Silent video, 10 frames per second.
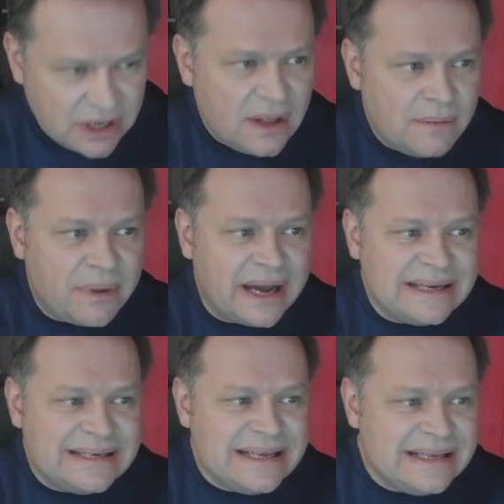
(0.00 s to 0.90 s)
by
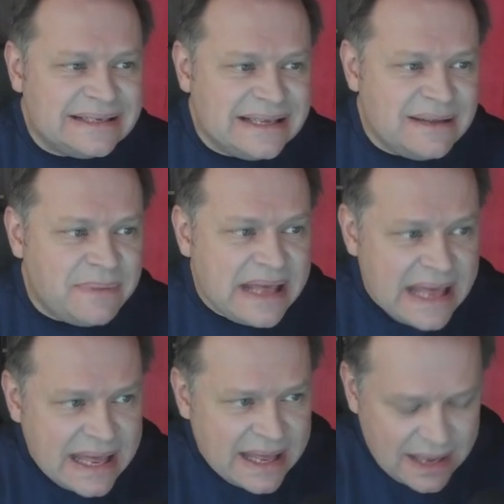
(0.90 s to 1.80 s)

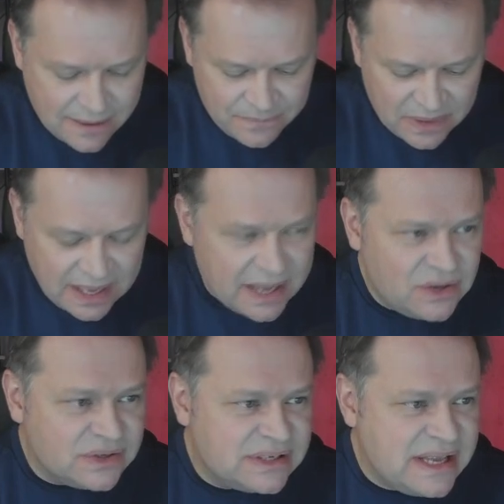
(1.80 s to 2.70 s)
TCP, and
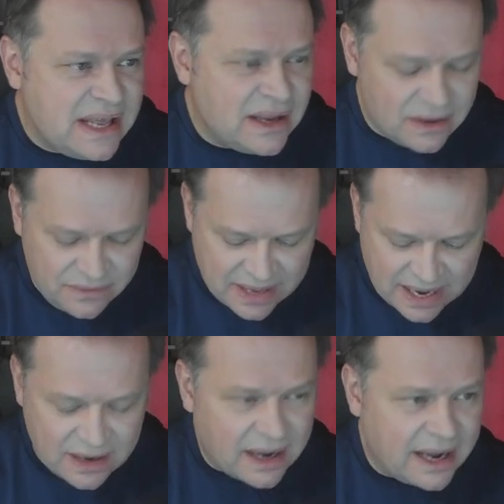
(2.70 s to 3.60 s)
you'll see here
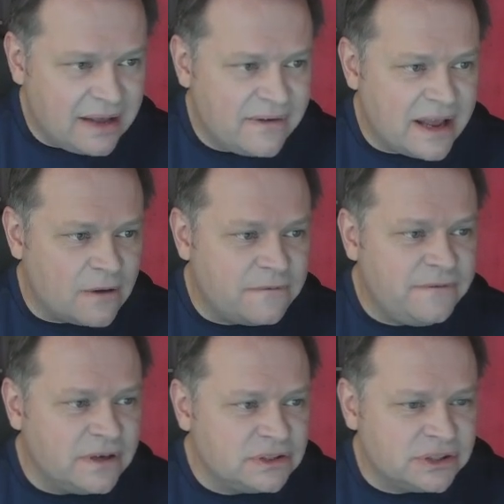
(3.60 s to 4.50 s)
that I have now
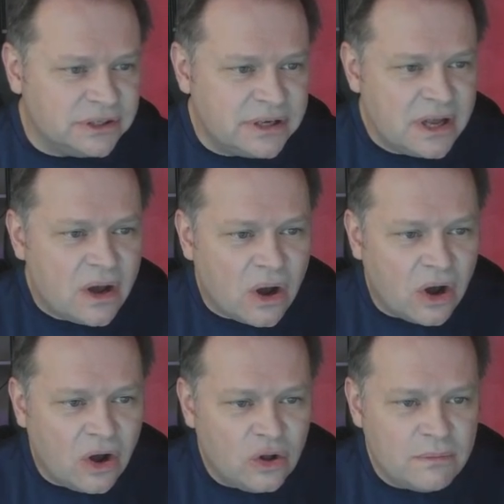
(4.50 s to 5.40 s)
filtered
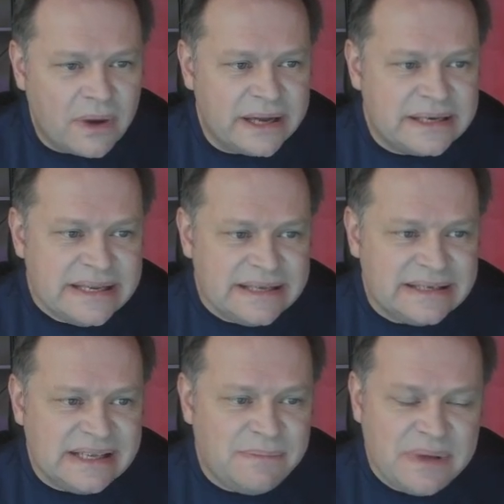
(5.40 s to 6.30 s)
all my
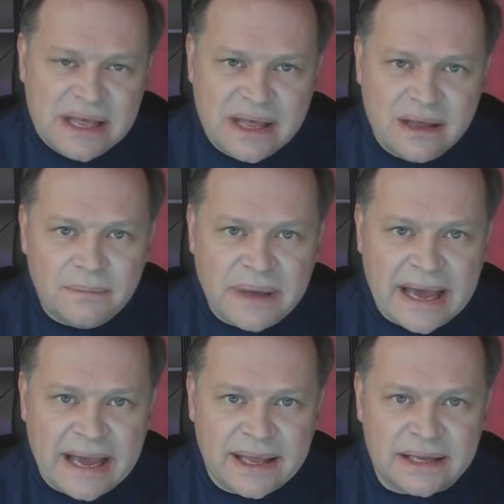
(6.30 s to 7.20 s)
TCP
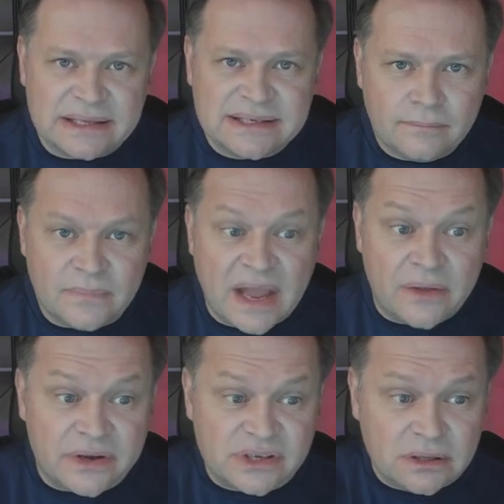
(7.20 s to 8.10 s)
packets. Now,
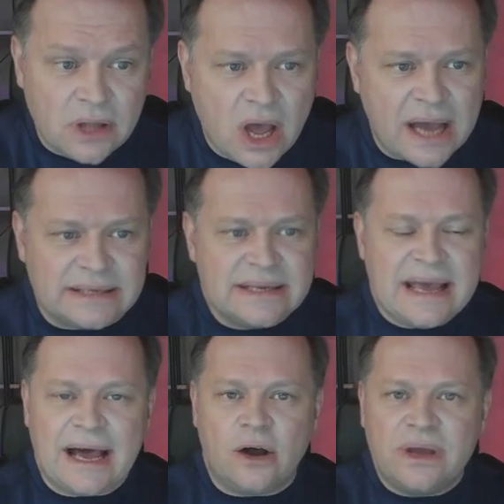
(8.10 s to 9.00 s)
there's a lot.
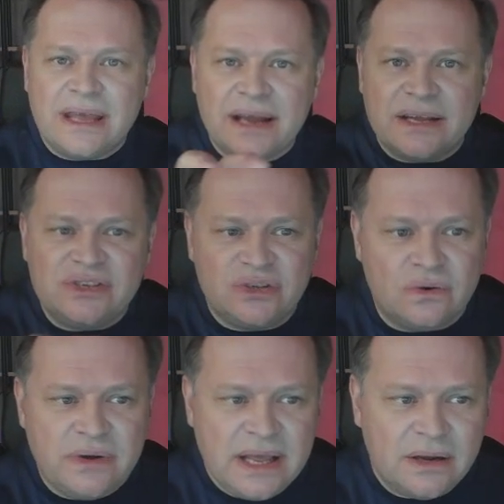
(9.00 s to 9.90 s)
How can I
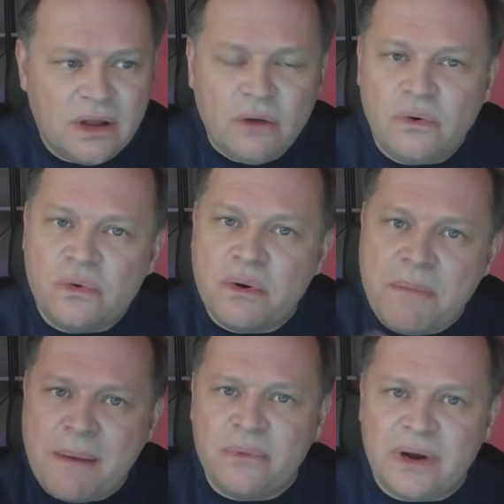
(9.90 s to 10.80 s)
zone in? Well,
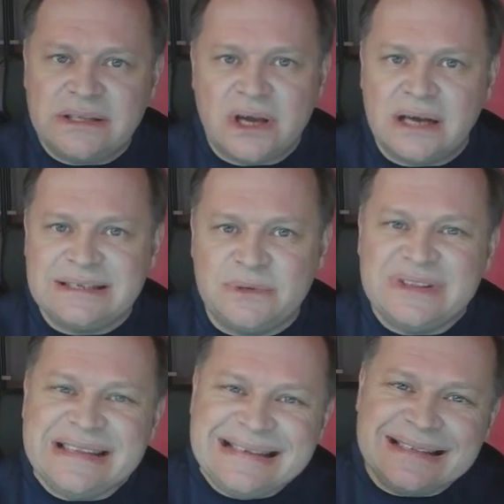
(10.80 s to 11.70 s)
remember I talked about
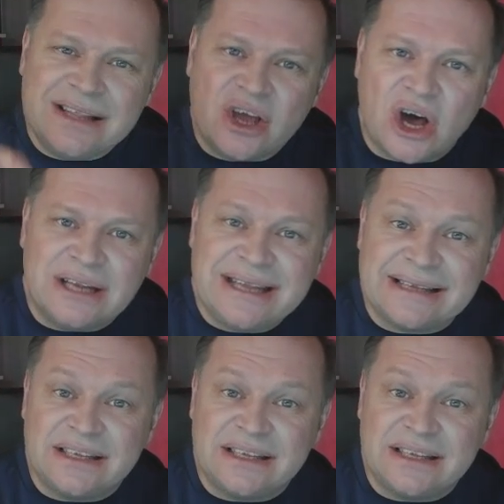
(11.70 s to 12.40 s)
these in the context of